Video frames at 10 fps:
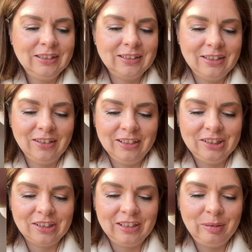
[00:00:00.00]
It's a nice
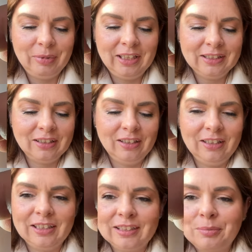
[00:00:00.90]
chunky piece. I like
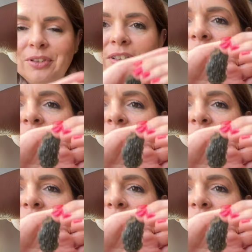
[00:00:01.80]
this one.